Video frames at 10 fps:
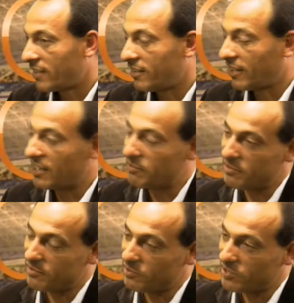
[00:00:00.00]
the
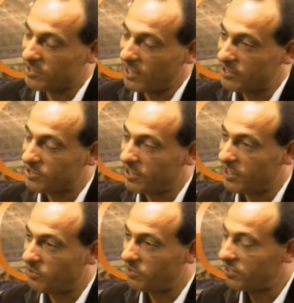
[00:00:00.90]
game with
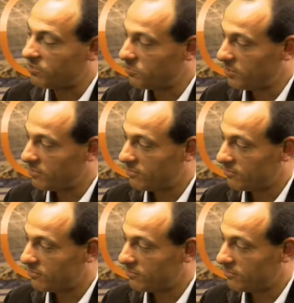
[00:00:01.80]
Algeria we need to win.